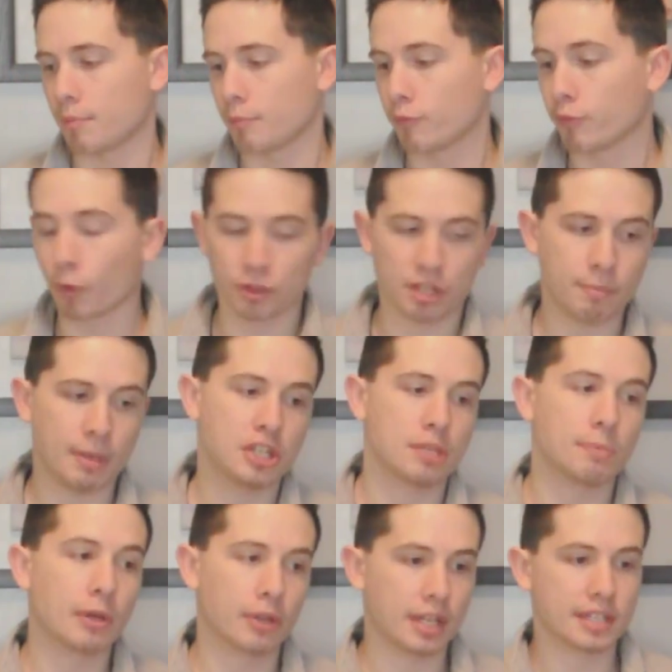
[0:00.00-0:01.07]
for the
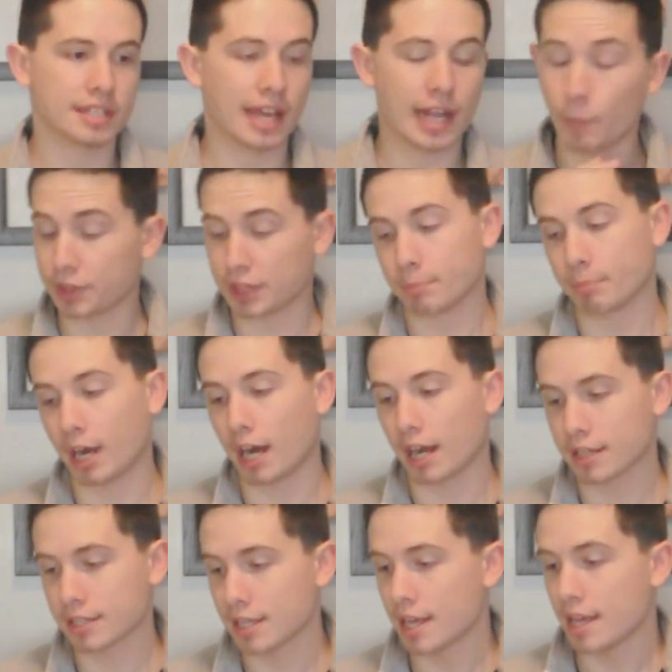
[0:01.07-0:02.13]
Mishimoto intake with the
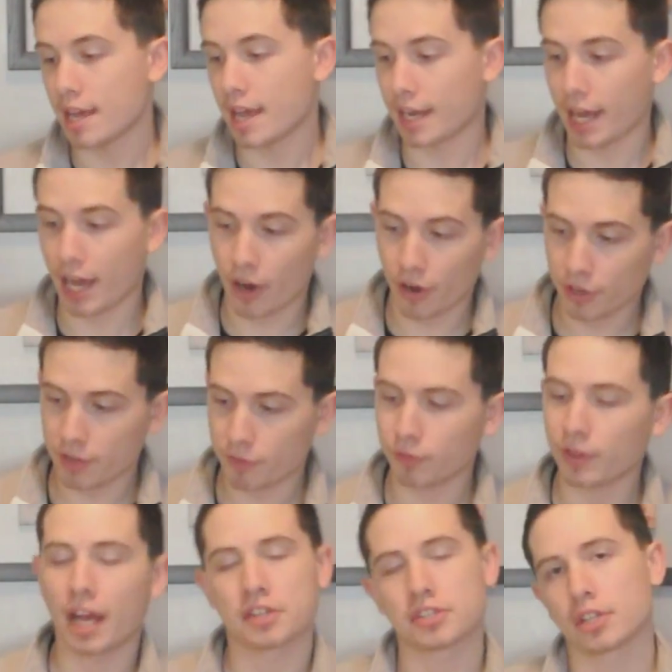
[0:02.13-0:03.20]
box. And I already
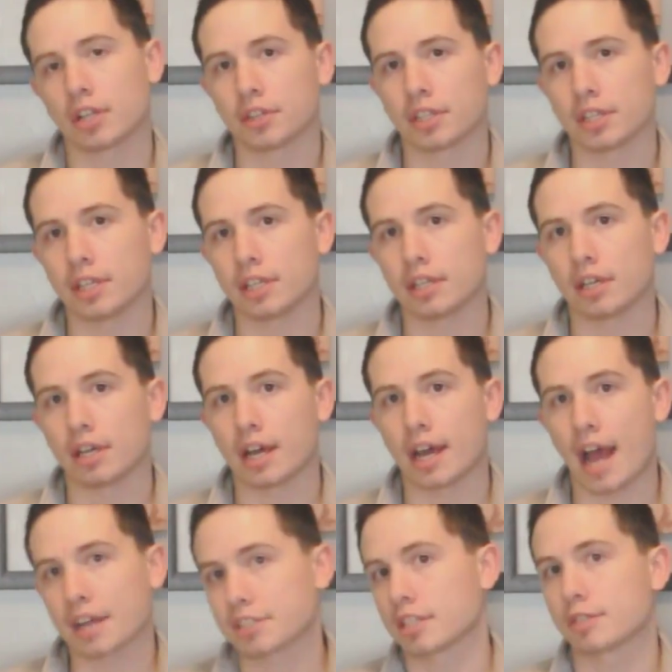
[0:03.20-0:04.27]
flashed it on the
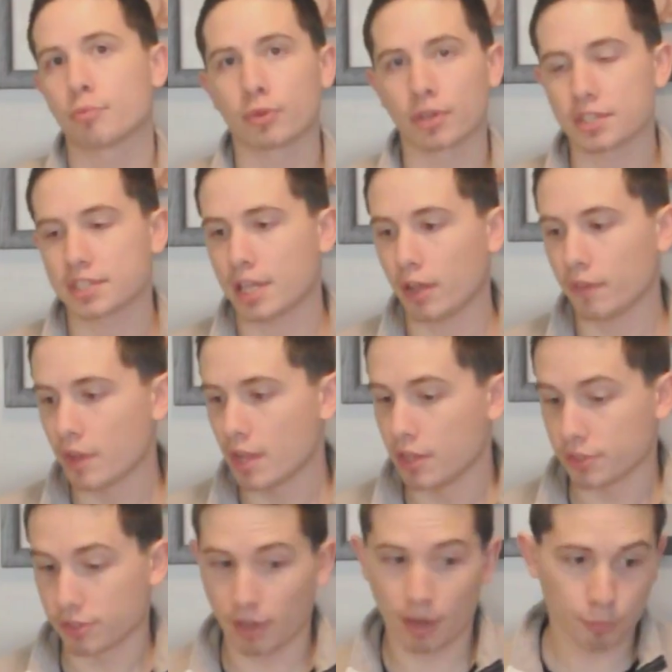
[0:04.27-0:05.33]
Accessport
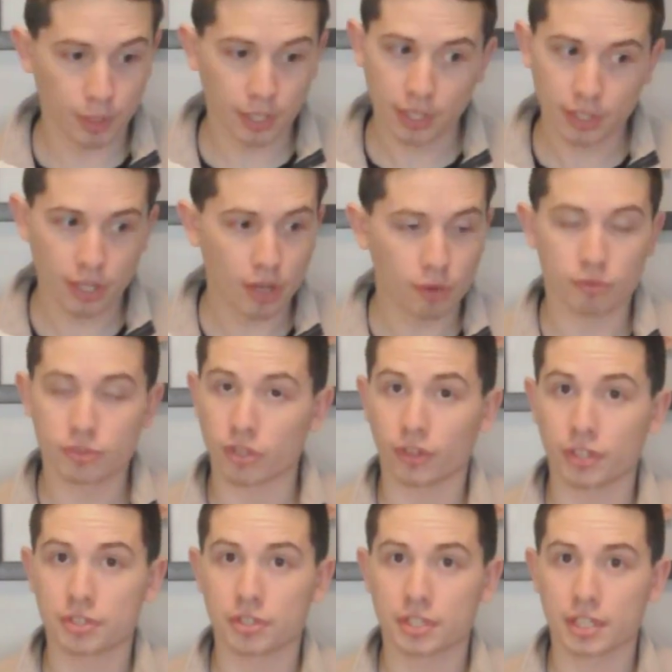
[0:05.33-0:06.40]
itself, so I'm ready to go.
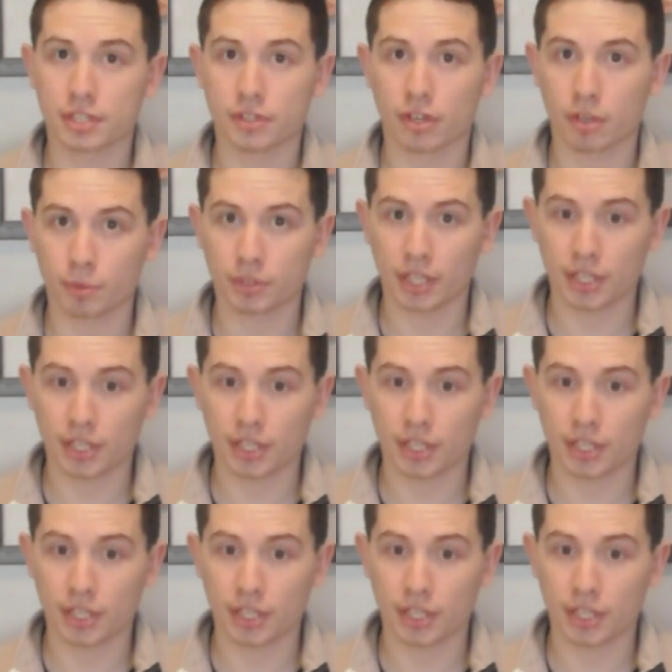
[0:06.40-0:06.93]
So let's just get started with the